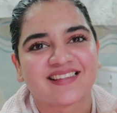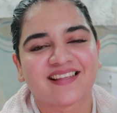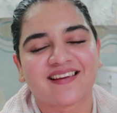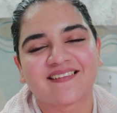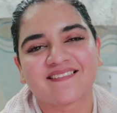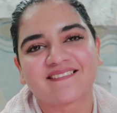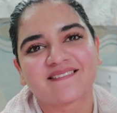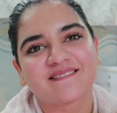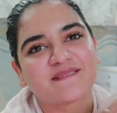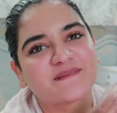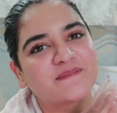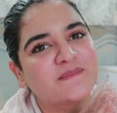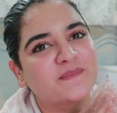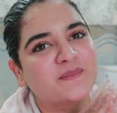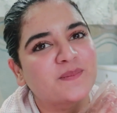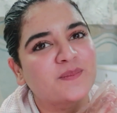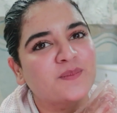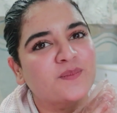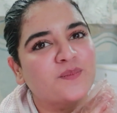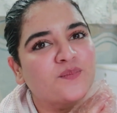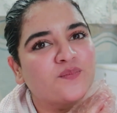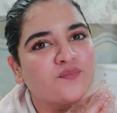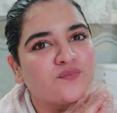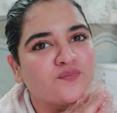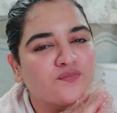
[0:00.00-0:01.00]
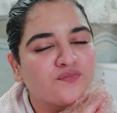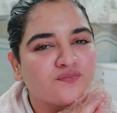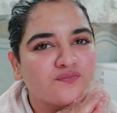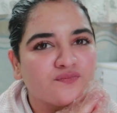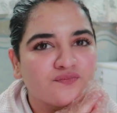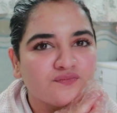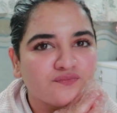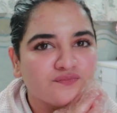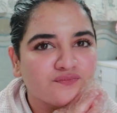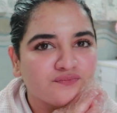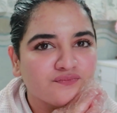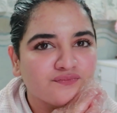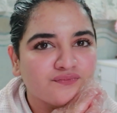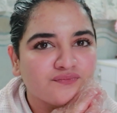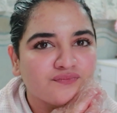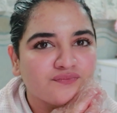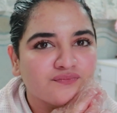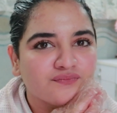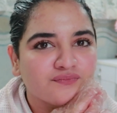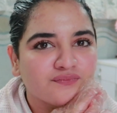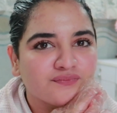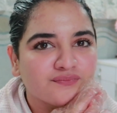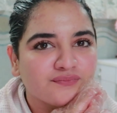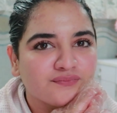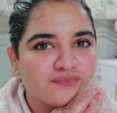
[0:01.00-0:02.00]

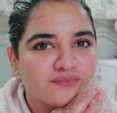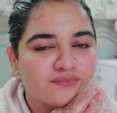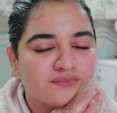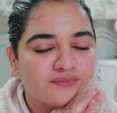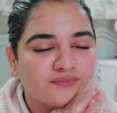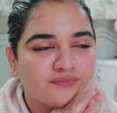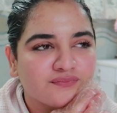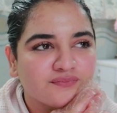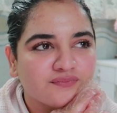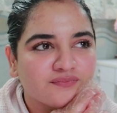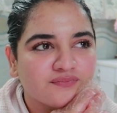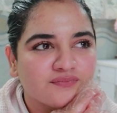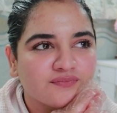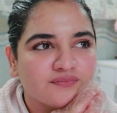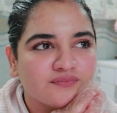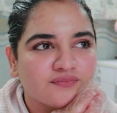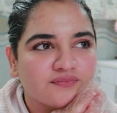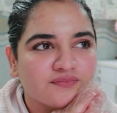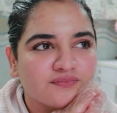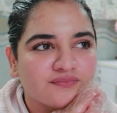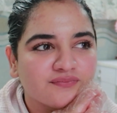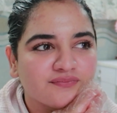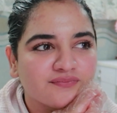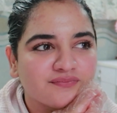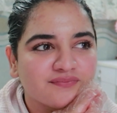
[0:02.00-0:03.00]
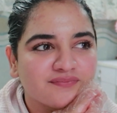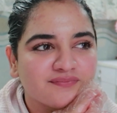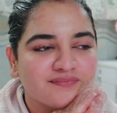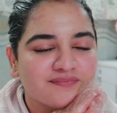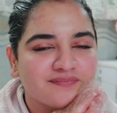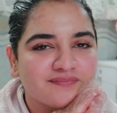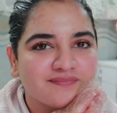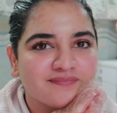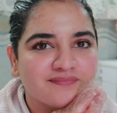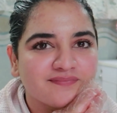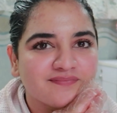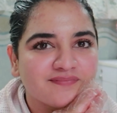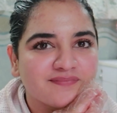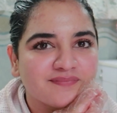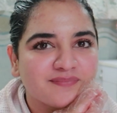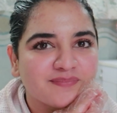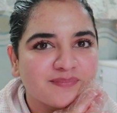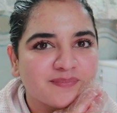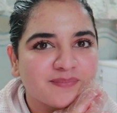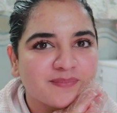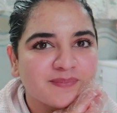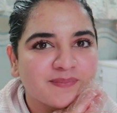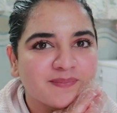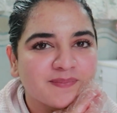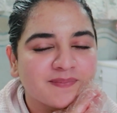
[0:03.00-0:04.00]

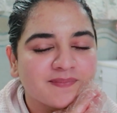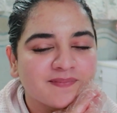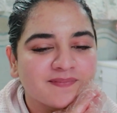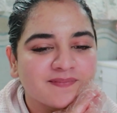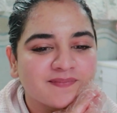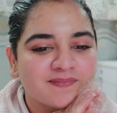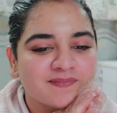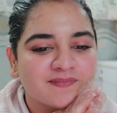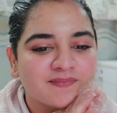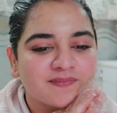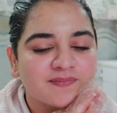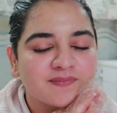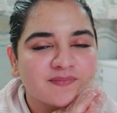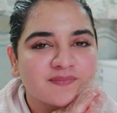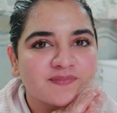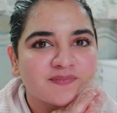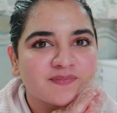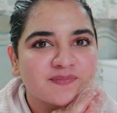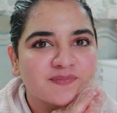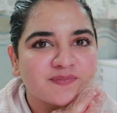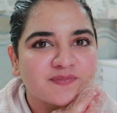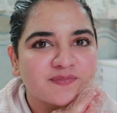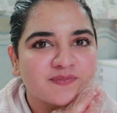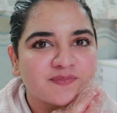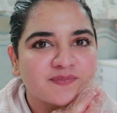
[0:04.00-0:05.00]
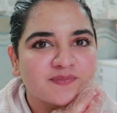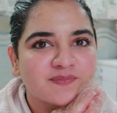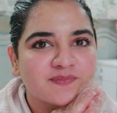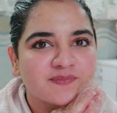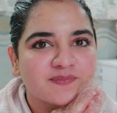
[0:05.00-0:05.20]
No words are spoken by the person on screen.